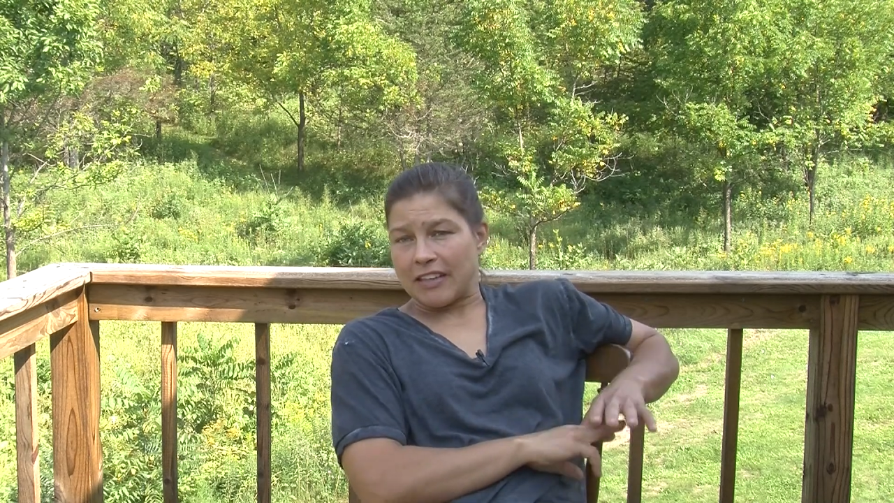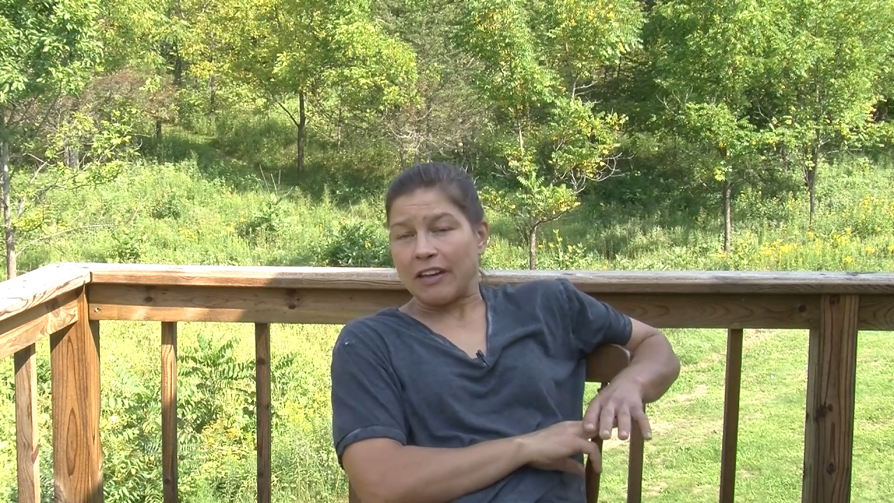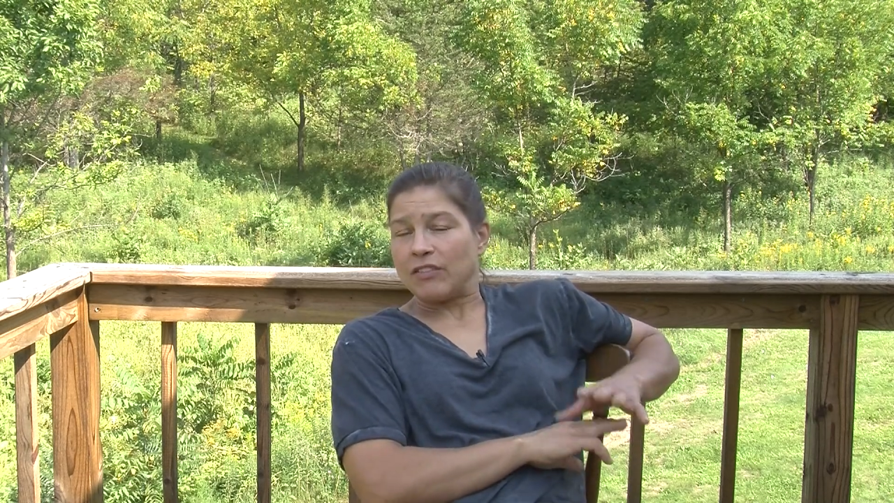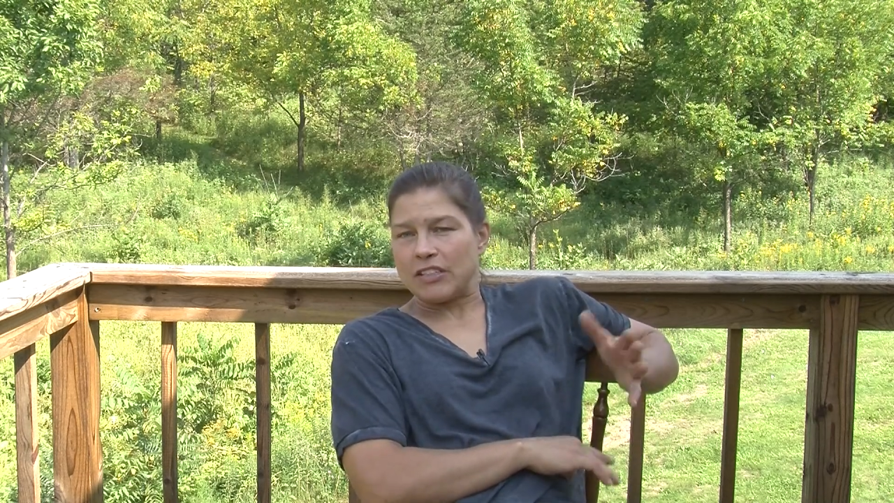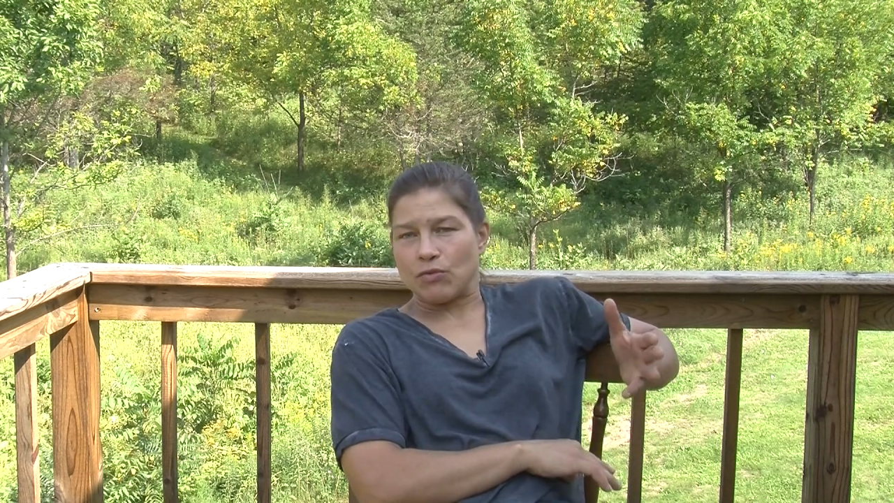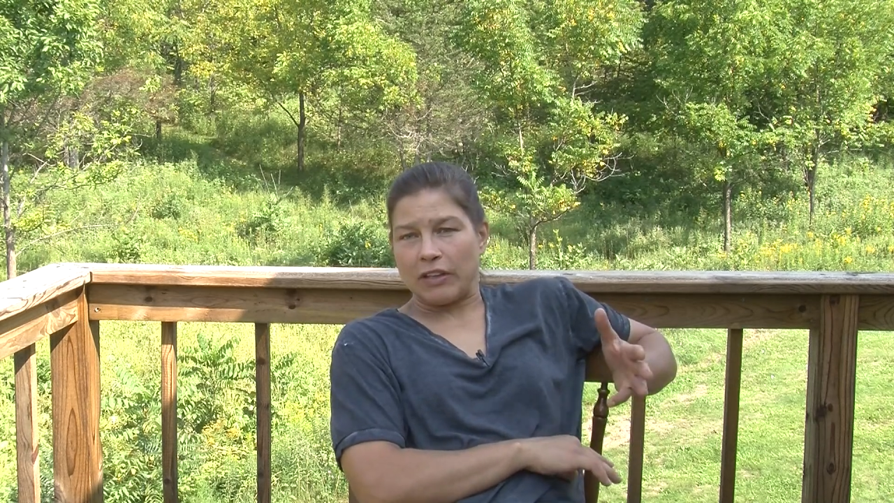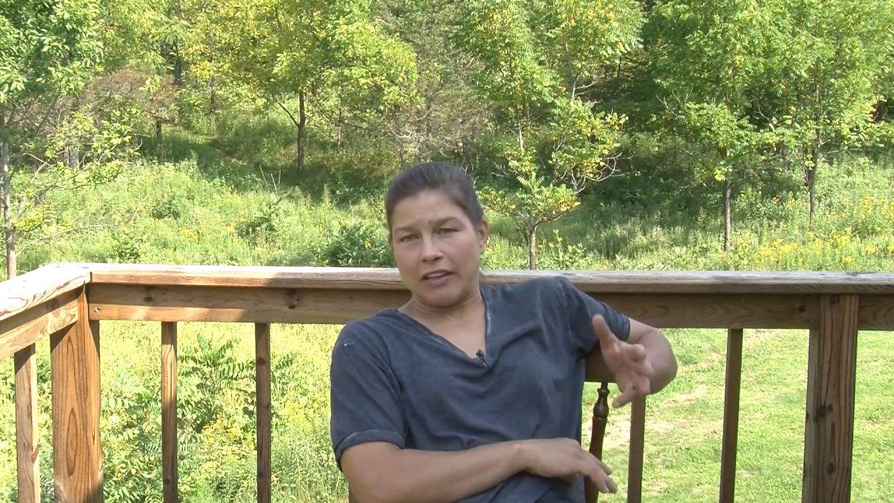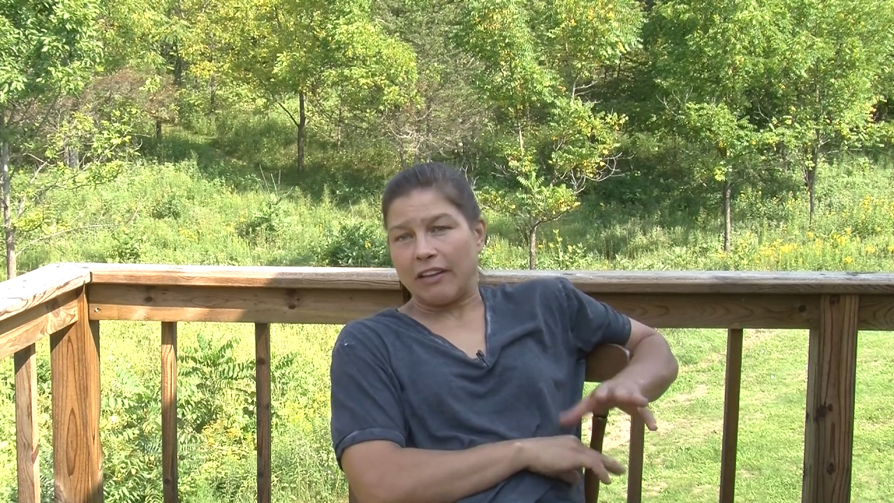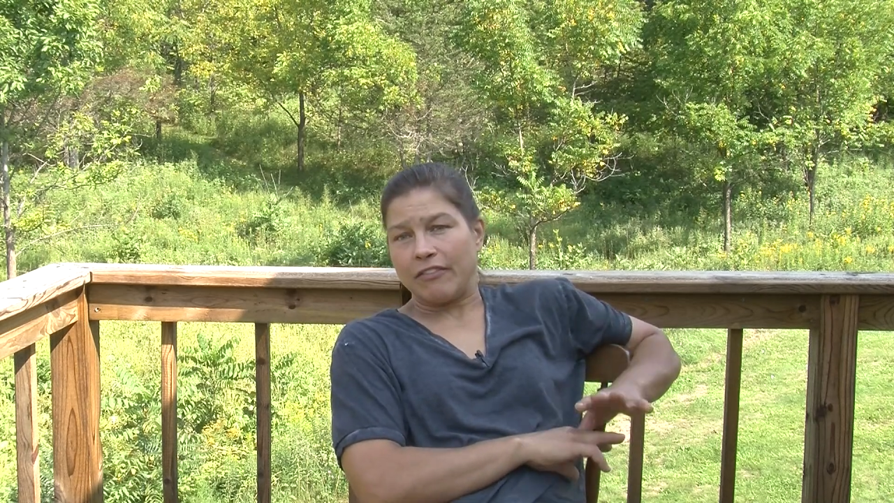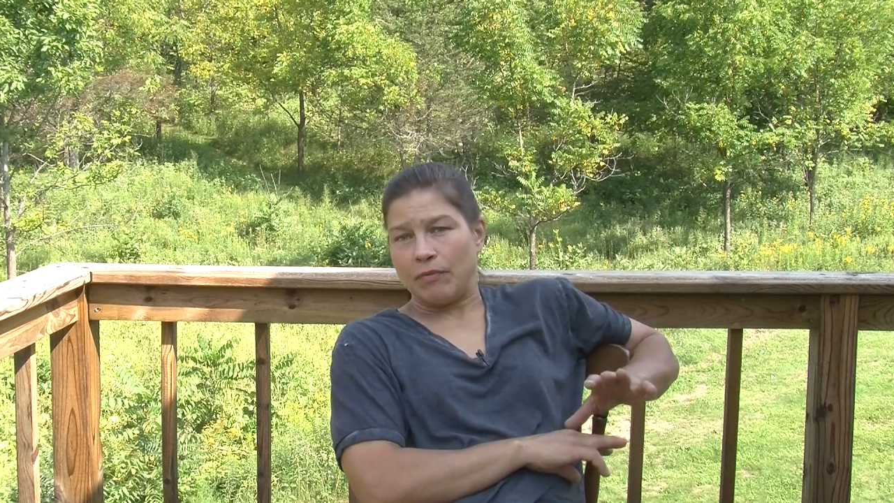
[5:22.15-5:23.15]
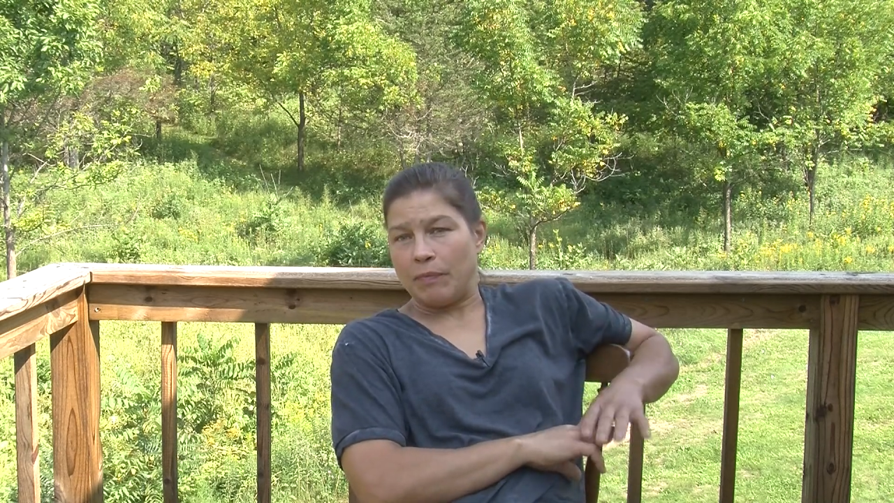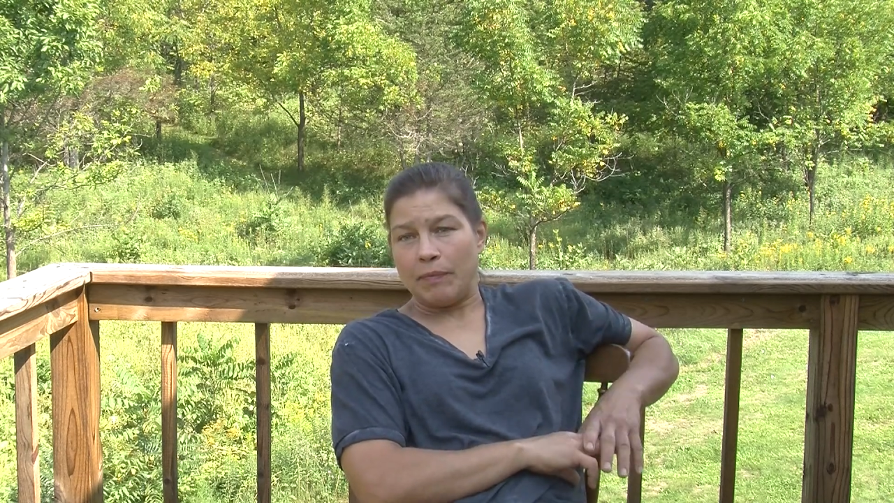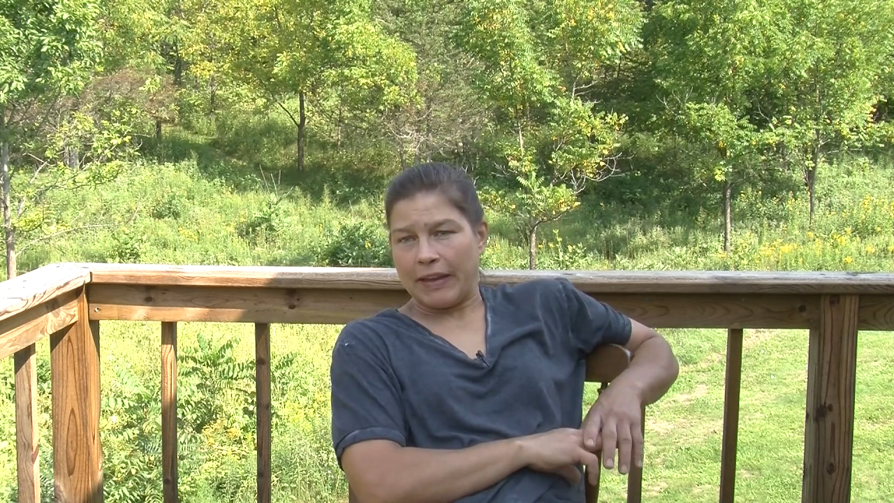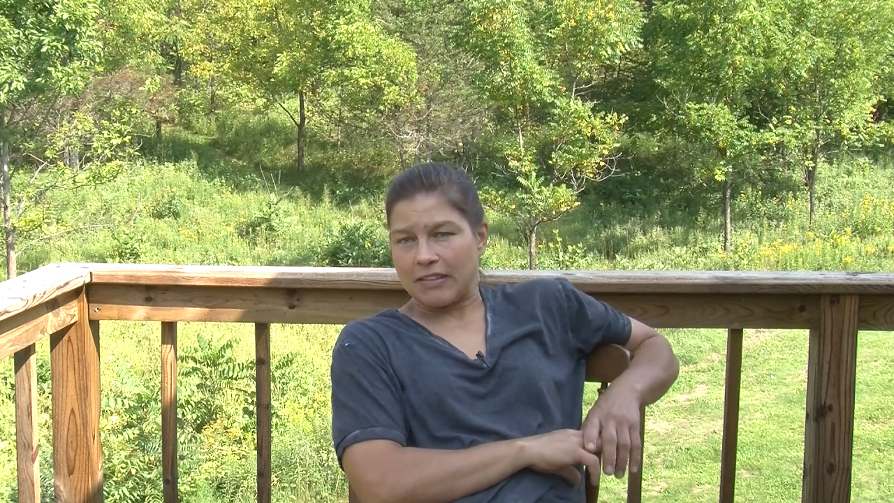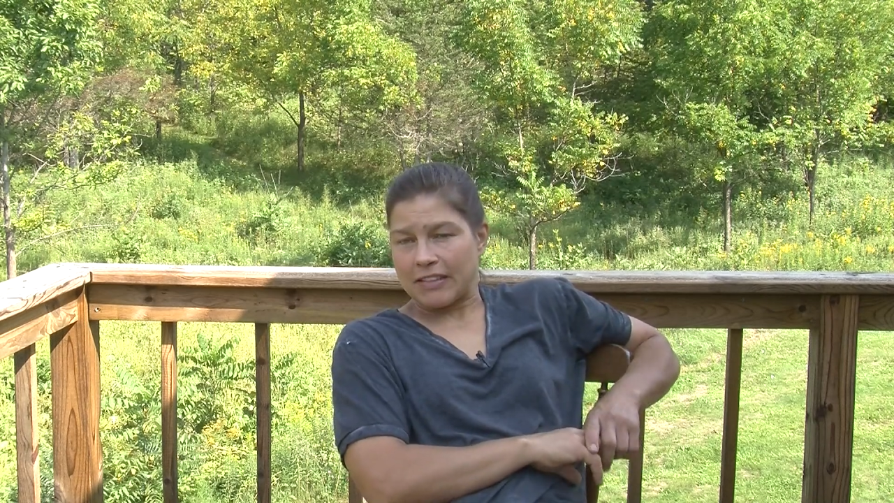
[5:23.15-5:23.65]
and I just really loved
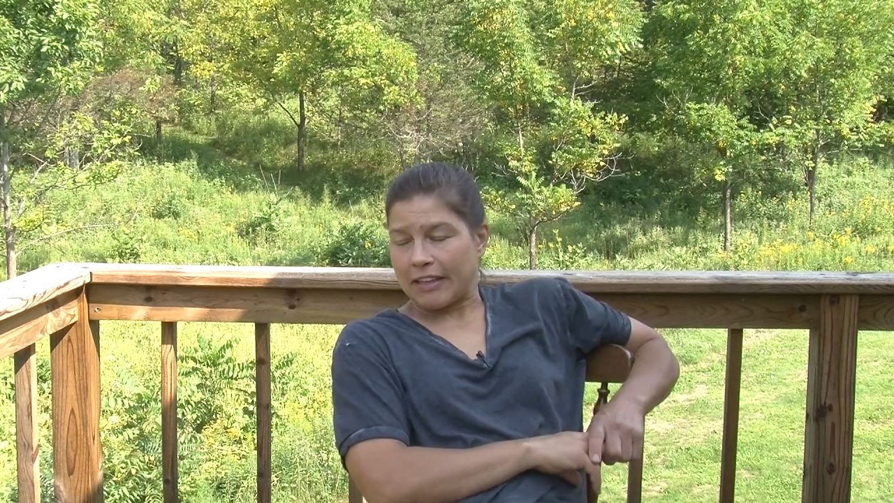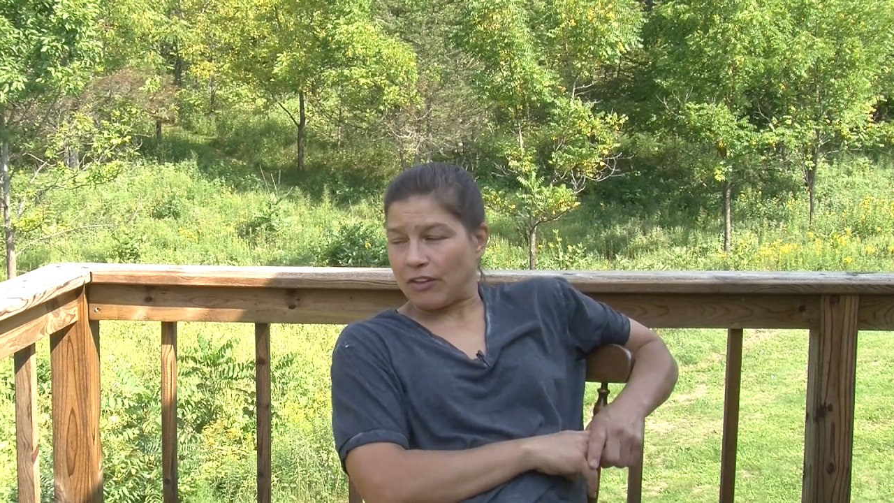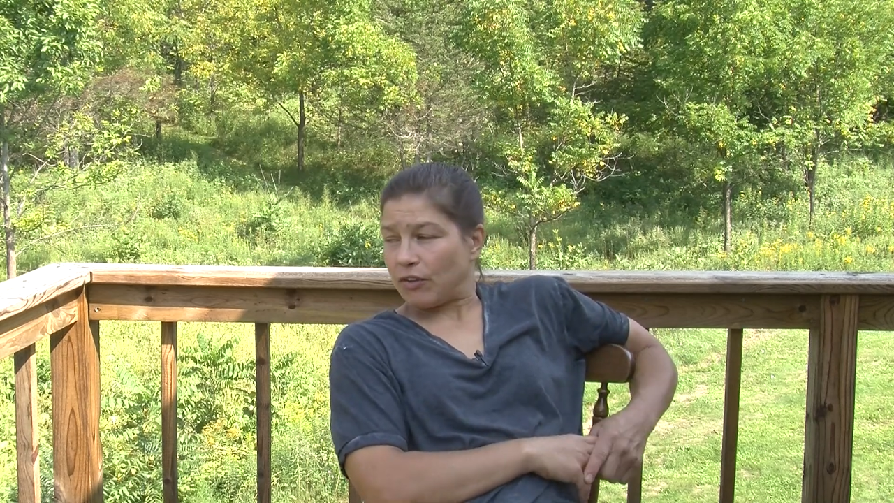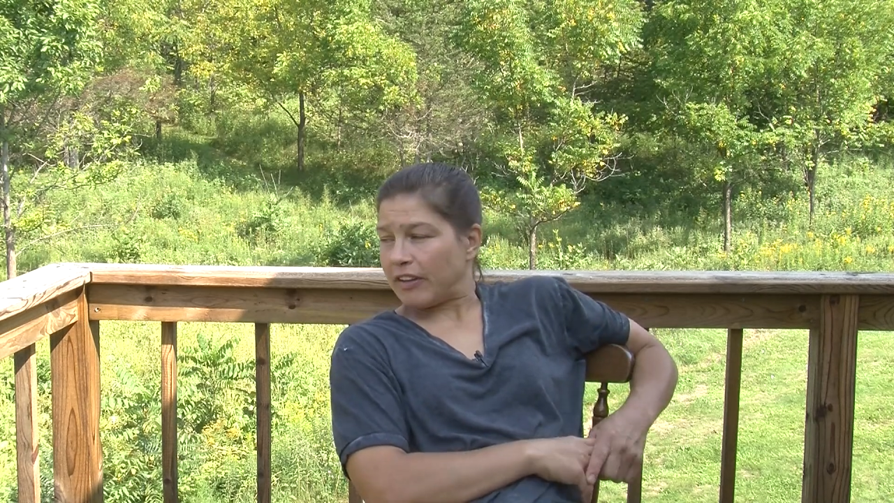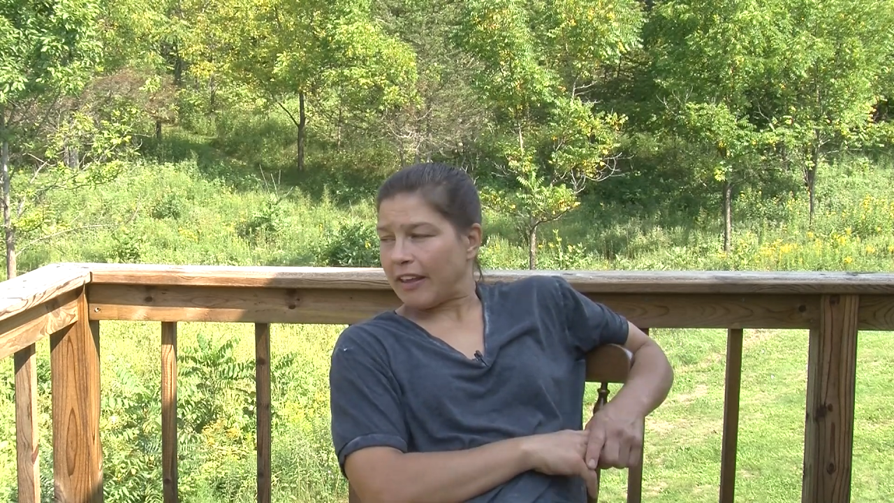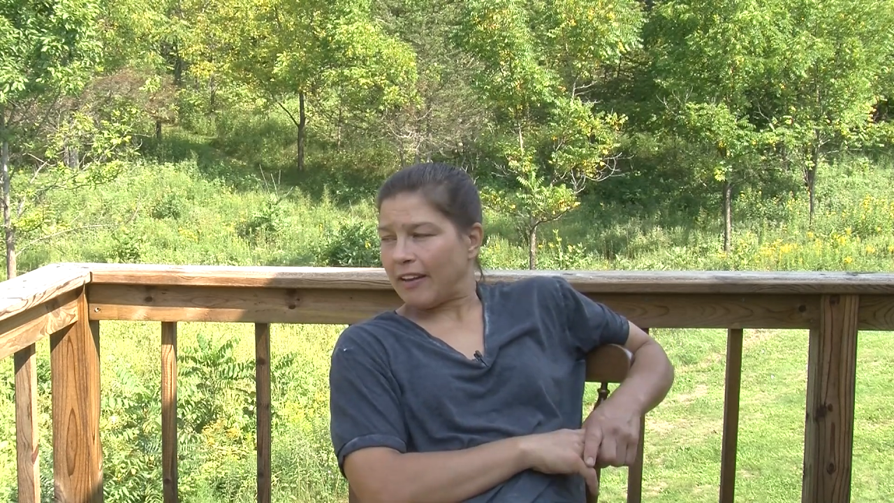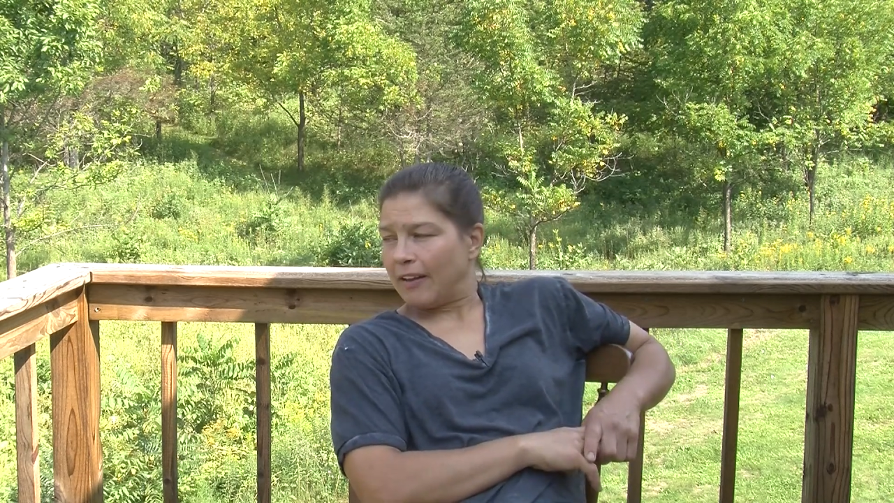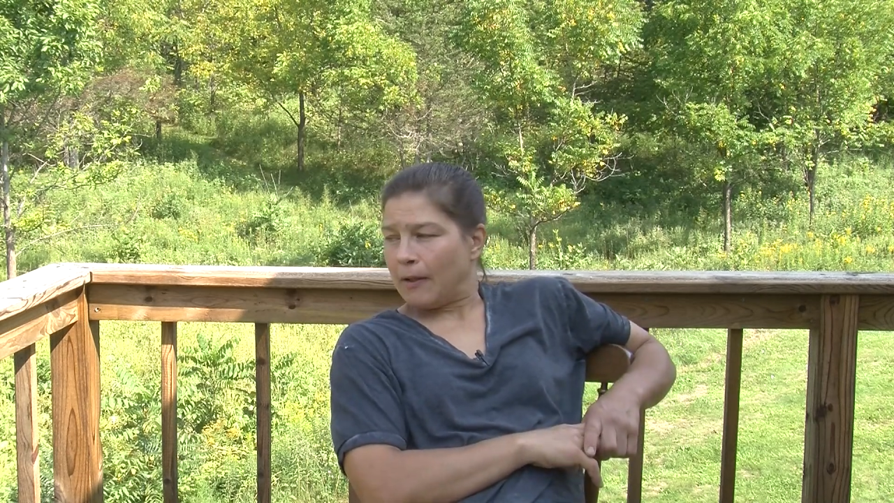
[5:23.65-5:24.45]
being outside and doing that.